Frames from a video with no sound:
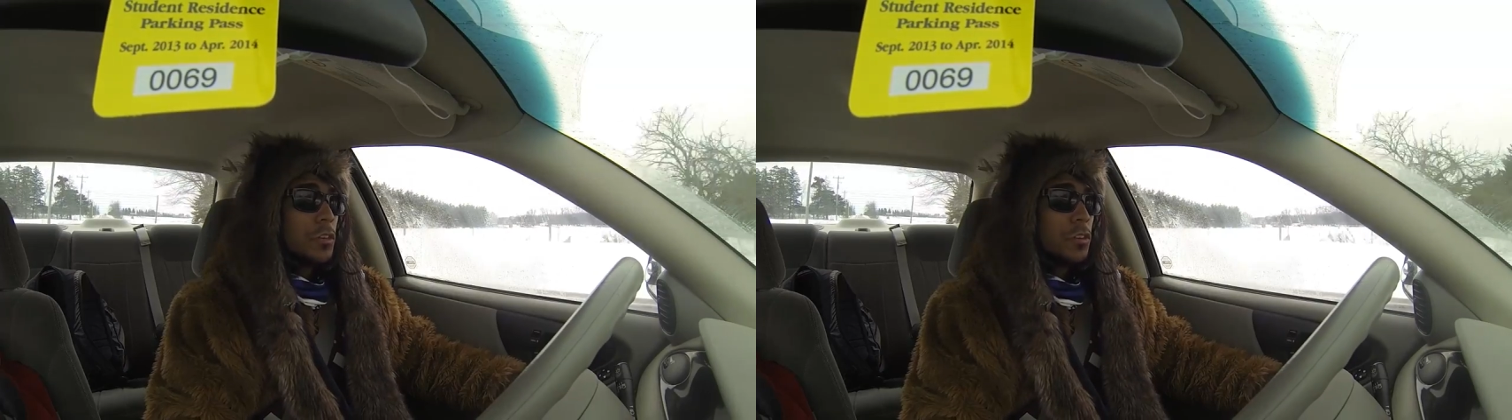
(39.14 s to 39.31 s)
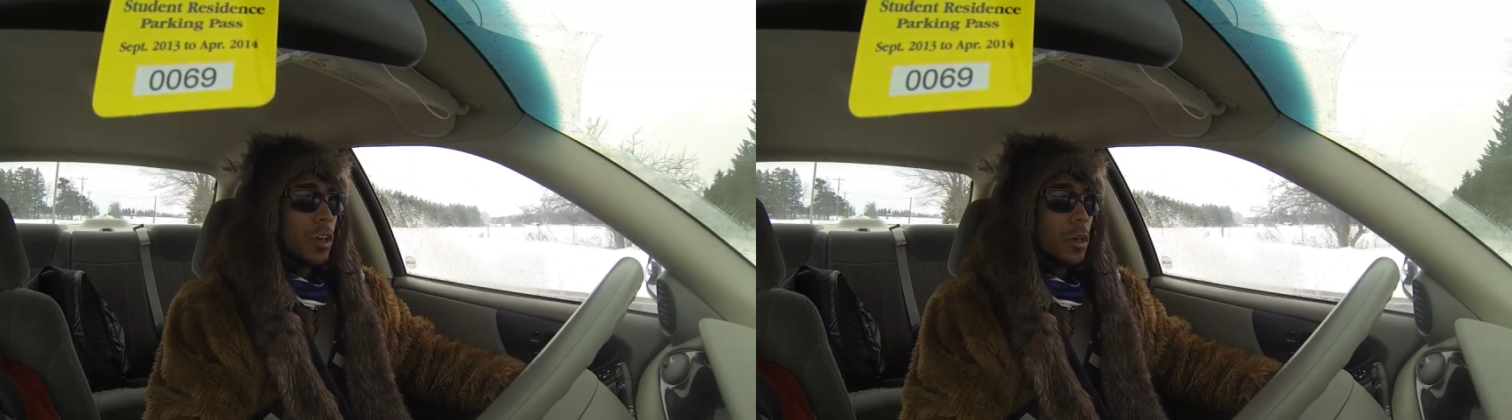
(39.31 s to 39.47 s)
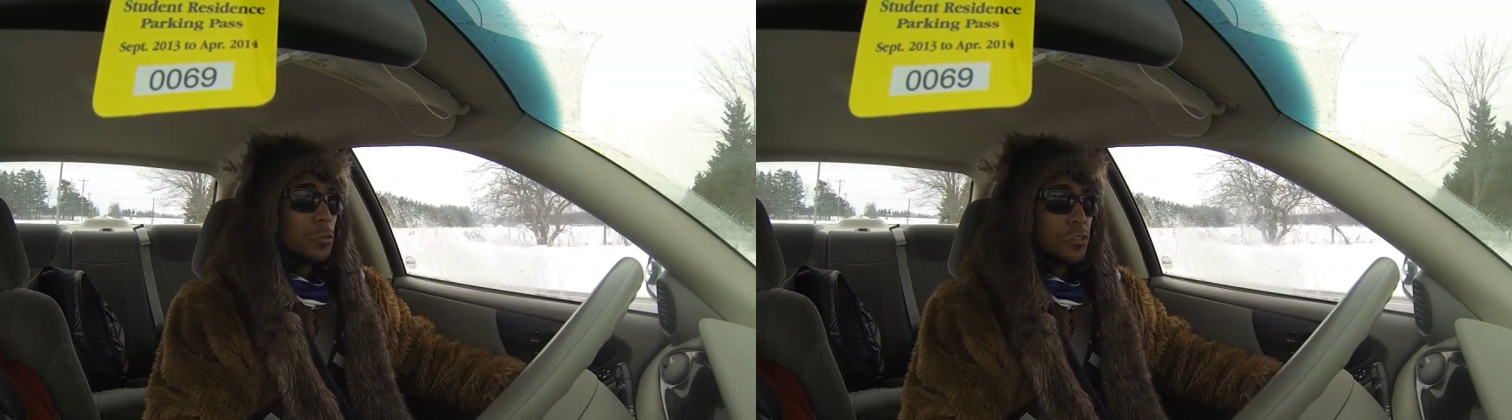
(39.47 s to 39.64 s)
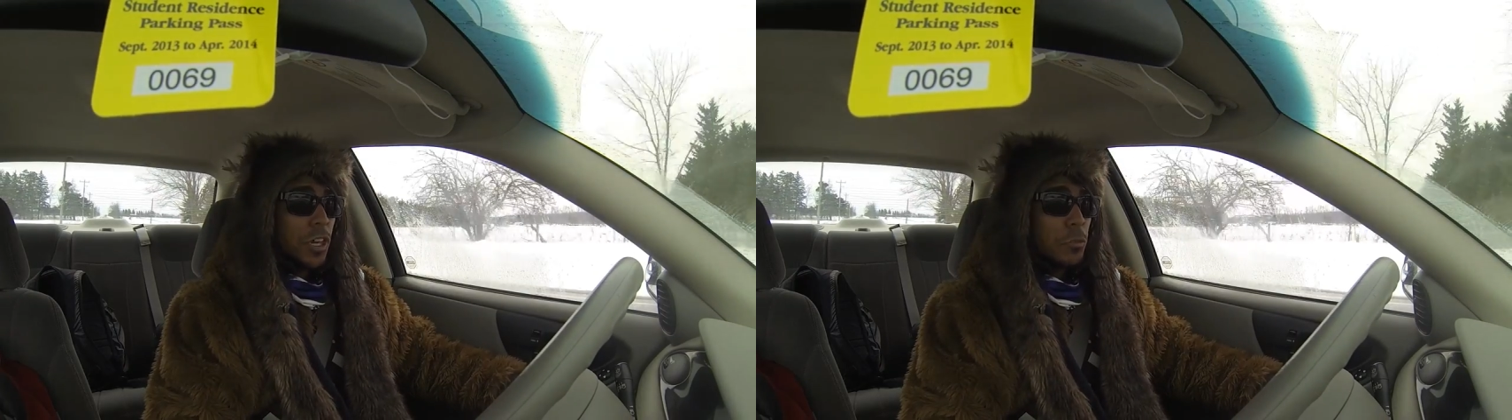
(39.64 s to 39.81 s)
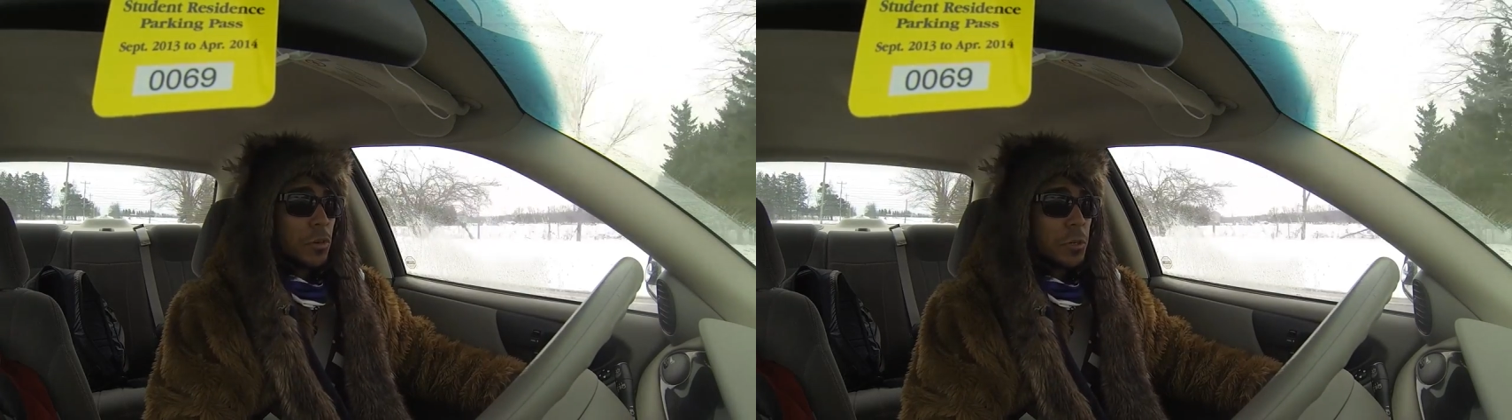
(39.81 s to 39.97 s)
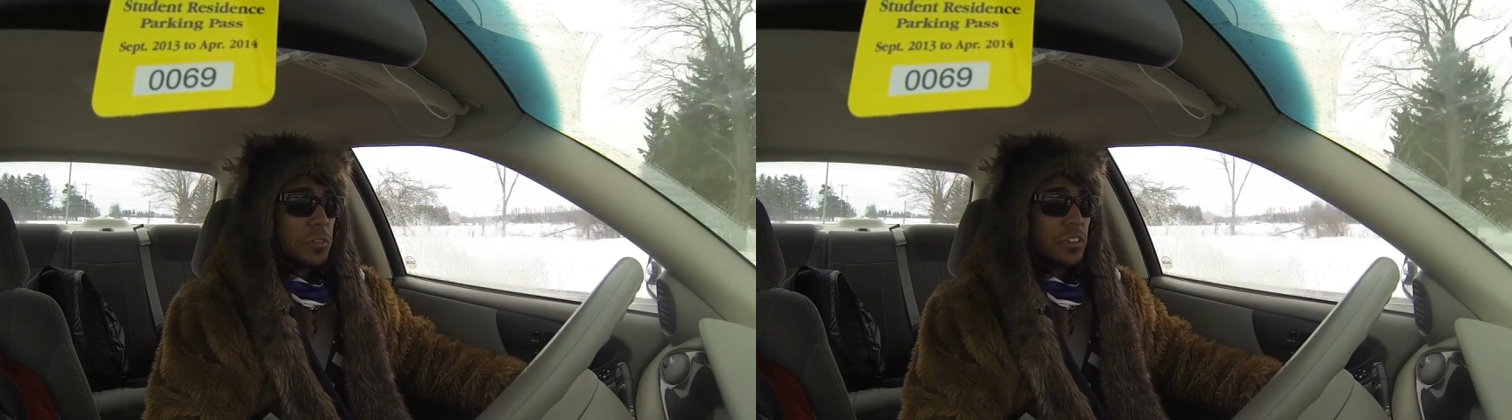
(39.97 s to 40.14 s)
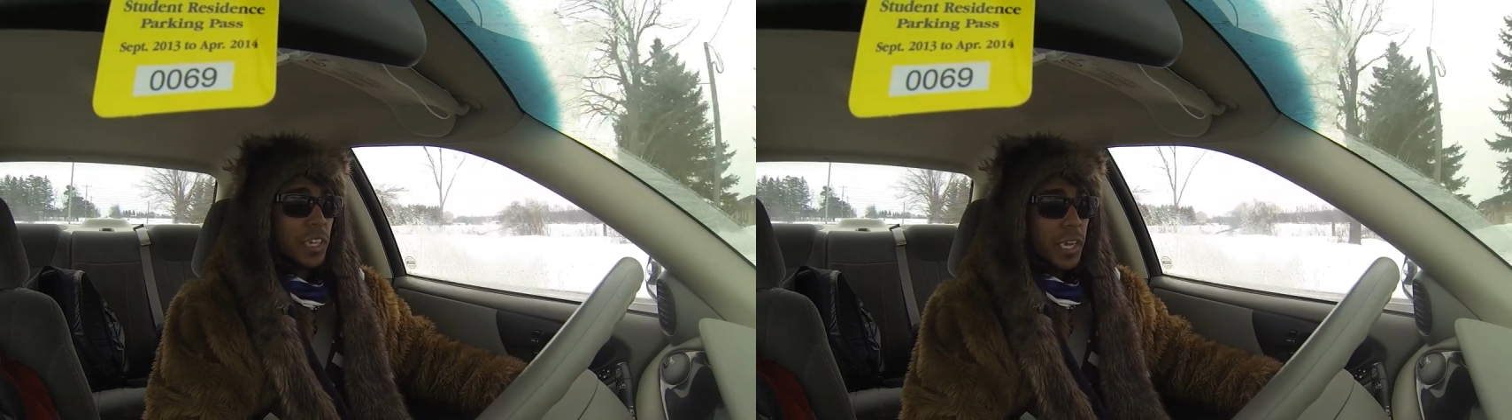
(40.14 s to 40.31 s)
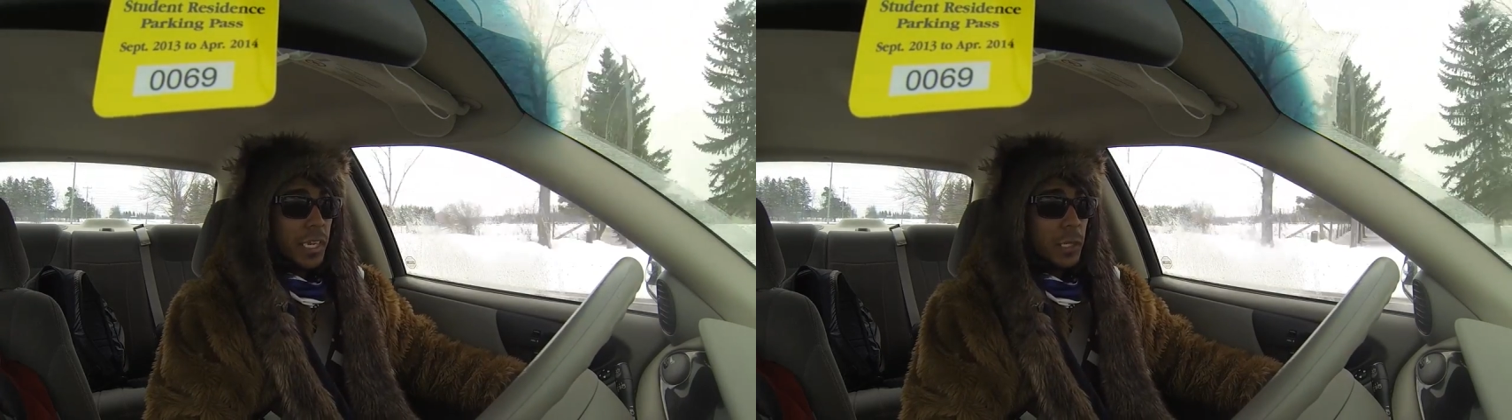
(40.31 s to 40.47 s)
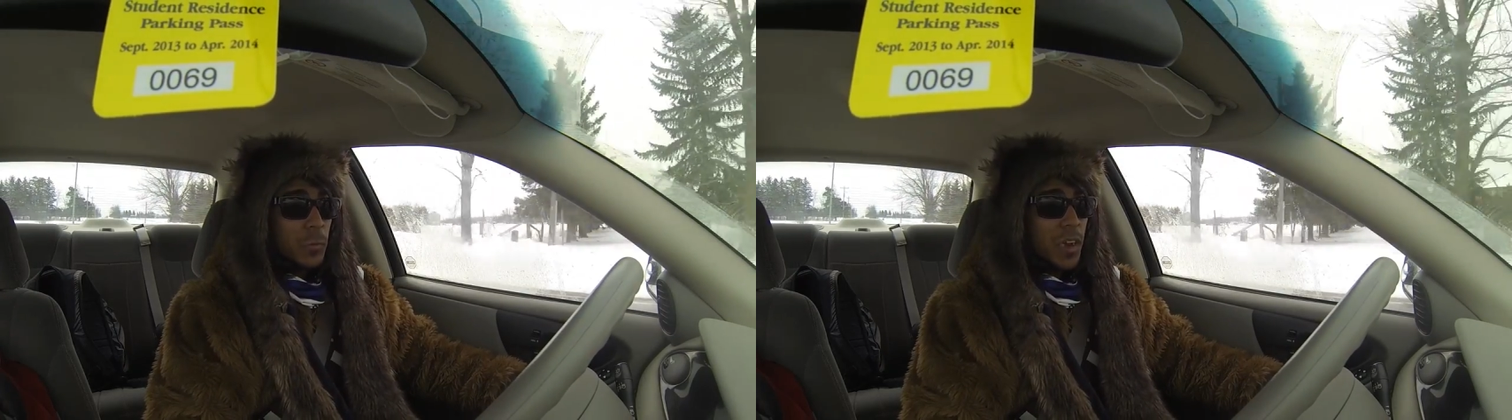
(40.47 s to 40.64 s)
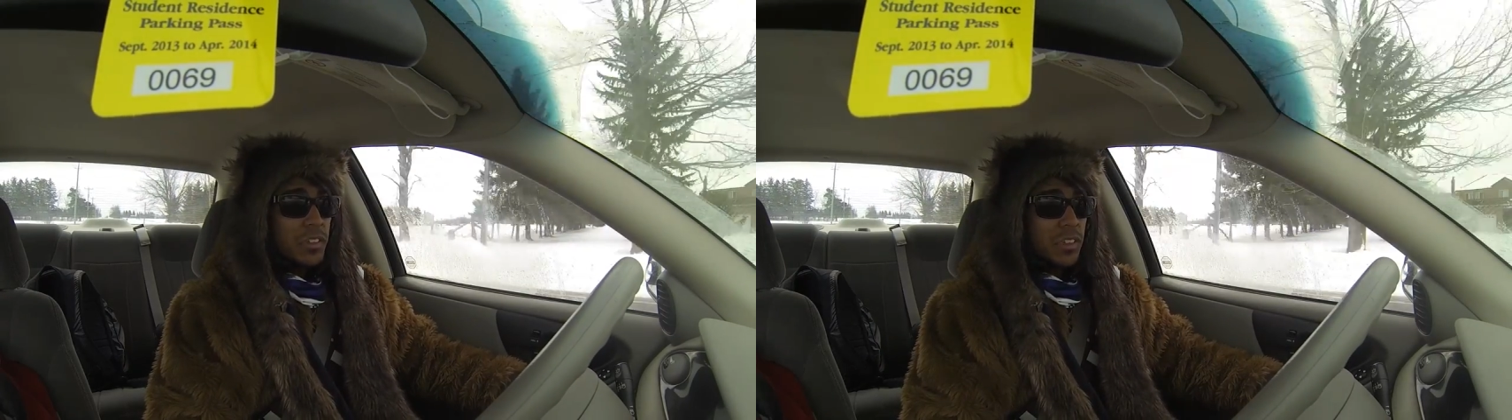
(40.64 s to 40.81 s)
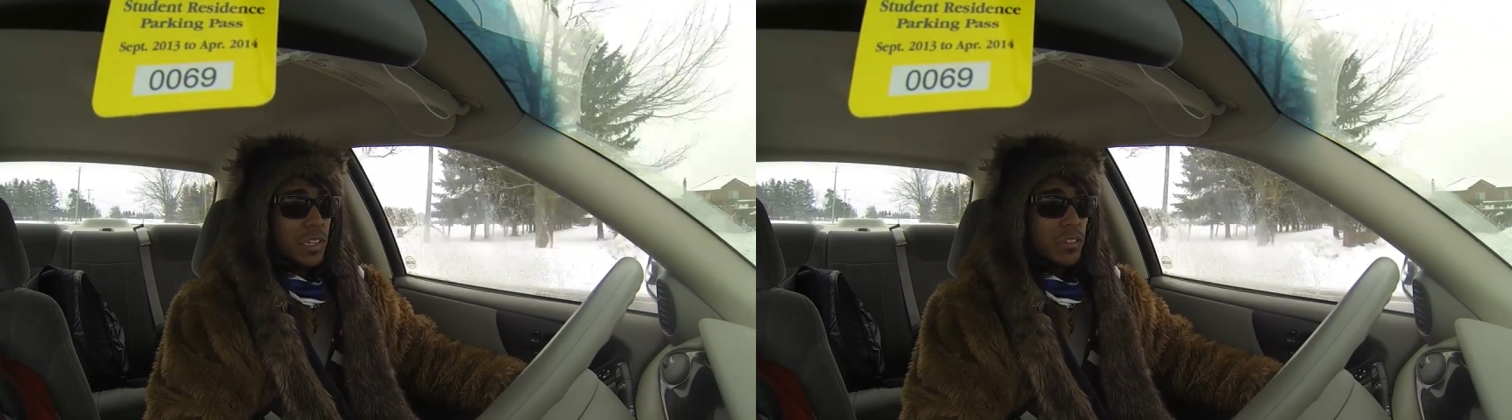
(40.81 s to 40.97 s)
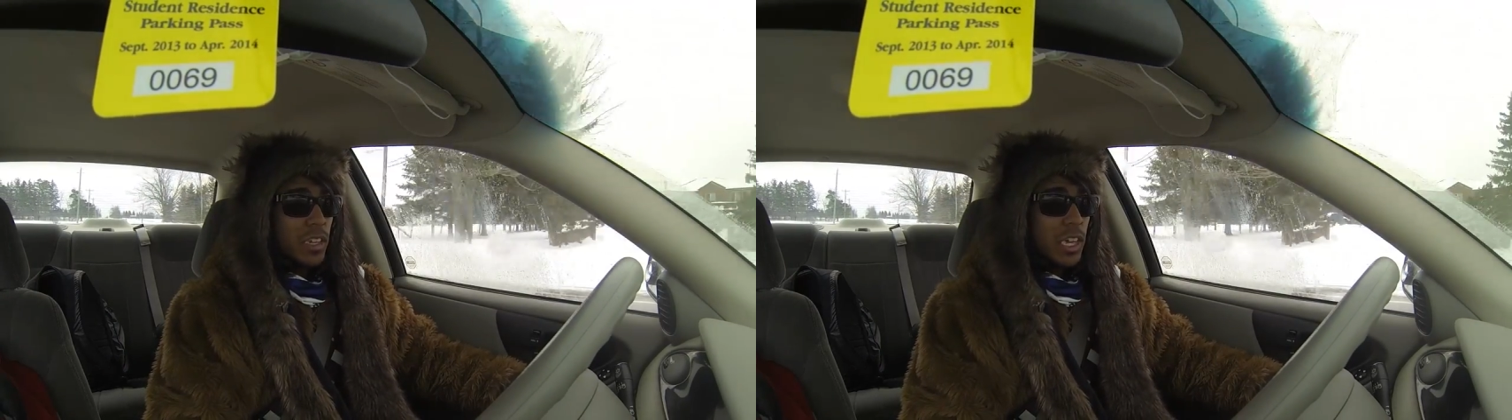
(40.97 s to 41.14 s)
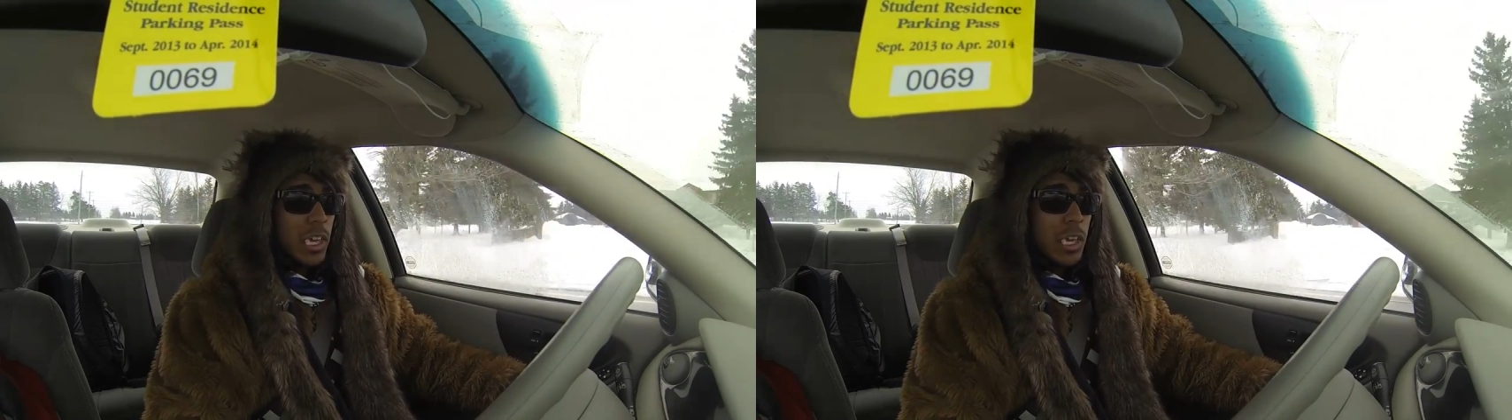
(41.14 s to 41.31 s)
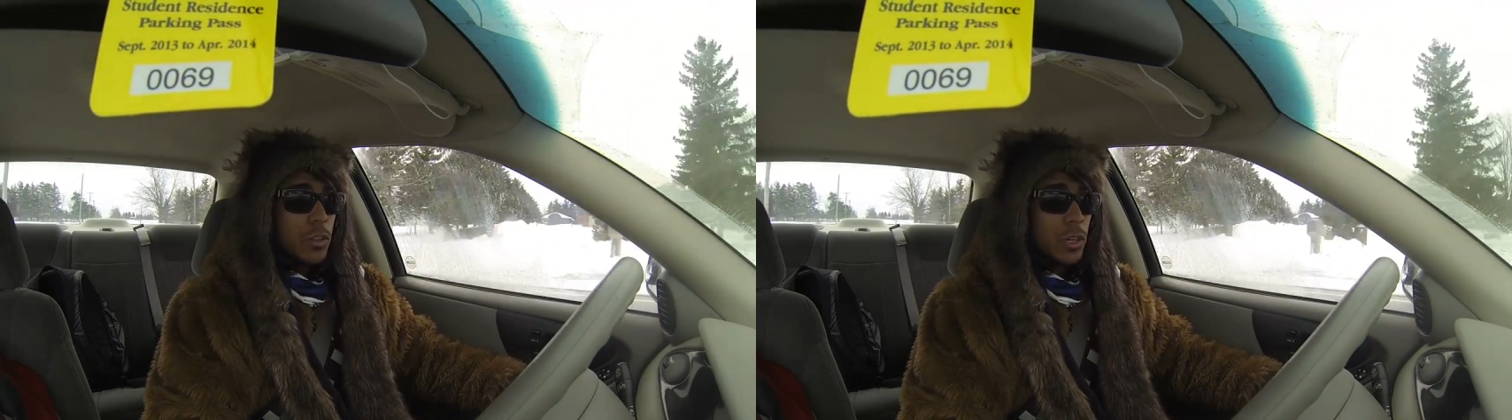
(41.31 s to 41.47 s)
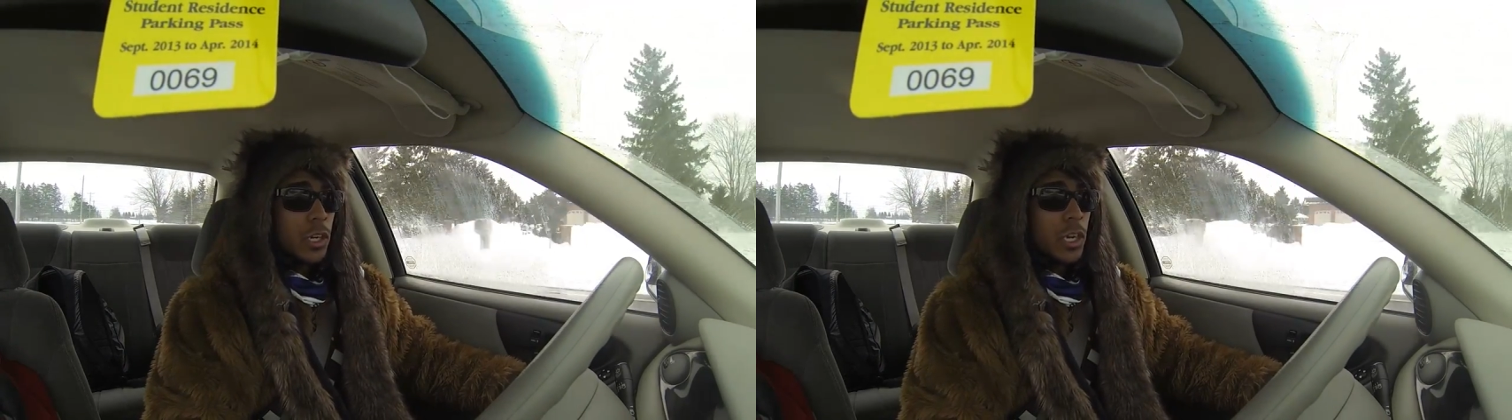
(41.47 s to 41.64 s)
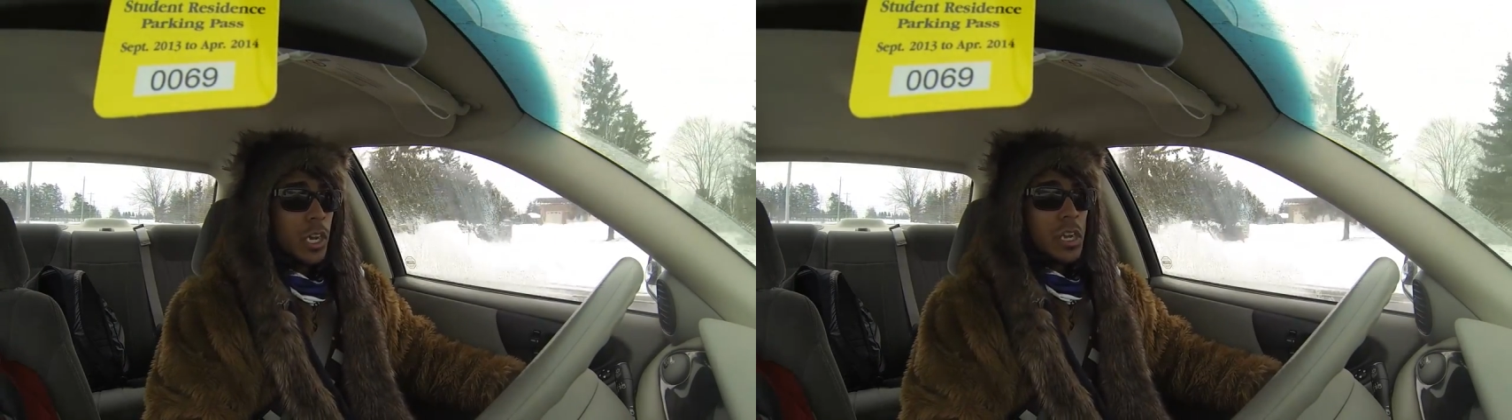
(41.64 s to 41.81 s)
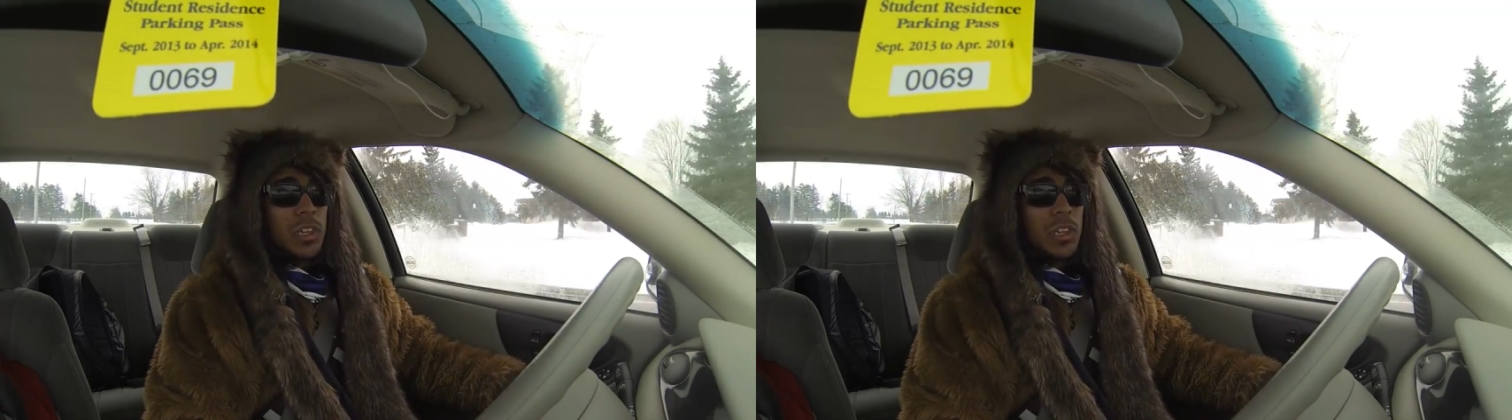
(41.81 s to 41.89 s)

So some person in the residence either